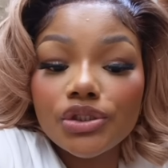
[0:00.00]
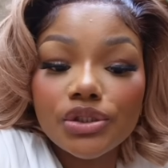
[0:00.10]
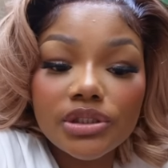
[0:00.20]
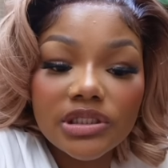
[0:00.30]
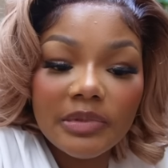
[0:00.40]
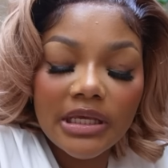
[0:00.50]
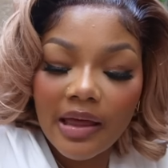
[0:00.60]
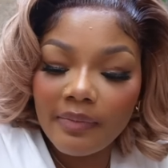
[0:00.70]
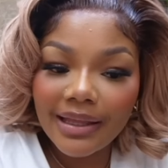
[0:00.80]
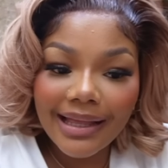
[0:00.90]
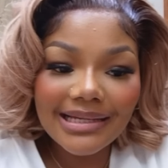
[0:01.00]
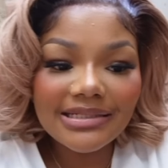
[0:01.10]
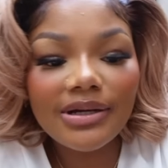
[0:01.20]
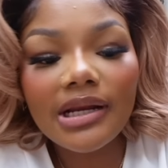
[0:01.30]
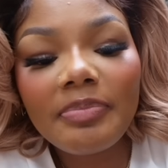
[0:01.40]
To see me coming. Guys,
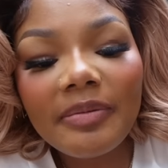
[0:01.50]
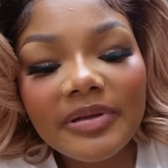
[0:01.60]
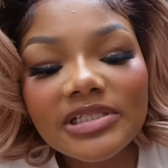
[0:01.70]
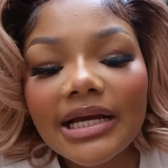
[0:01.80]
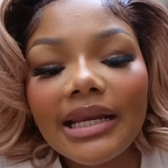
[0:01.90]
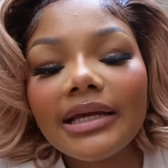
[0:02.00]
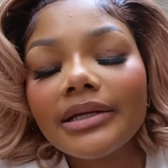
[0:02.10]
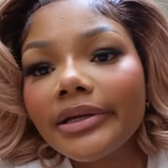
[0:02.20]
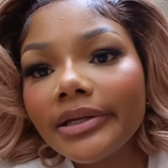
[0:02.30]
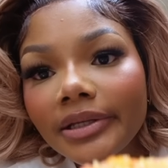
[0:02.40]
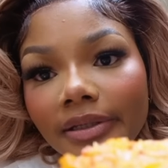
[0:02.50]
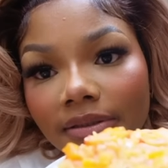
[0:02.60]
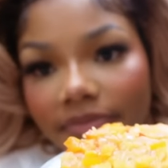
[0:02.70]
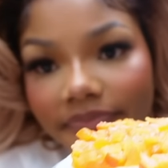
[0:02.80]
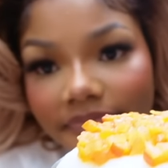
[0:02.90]
I ordered pap and chakalak.
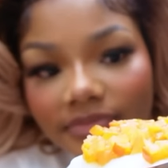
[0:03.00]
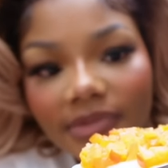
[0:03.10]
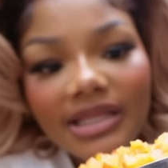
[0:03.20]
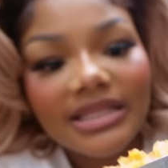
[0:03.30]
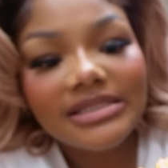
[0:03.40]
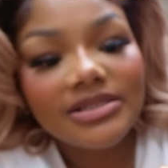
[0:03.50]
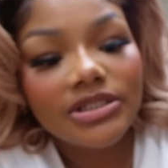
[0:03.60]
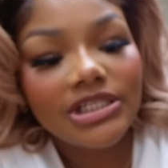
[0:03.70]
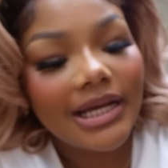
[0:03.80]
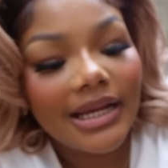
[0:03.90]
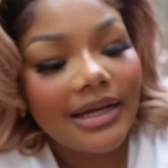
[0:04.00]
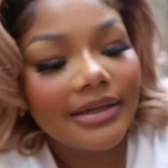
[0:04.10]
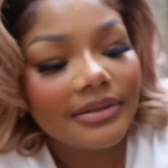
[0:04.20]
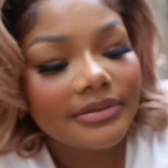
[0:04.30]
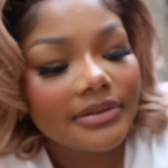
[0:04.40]
And this is not chakalak.
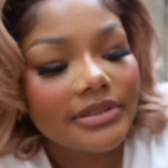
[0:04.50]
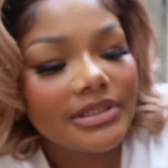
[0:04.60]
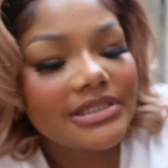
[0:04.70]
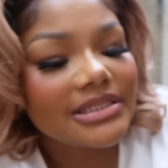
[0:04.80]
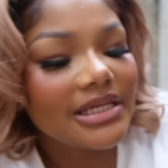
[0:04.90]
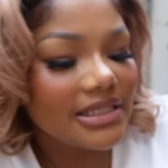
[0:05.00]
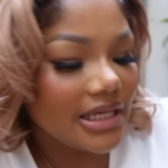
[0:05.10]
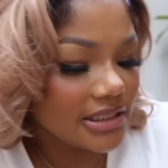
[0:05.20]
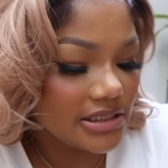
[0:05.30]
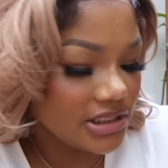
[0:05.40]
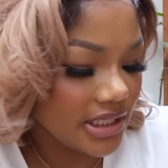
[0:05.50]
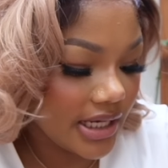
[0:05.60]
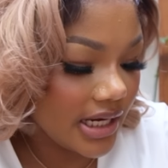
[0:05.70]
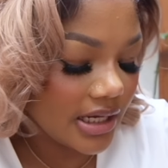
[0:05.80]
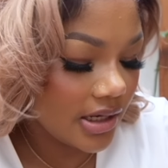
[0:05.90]
This is actually
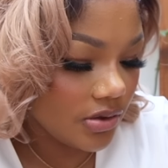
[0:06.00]
chakalak.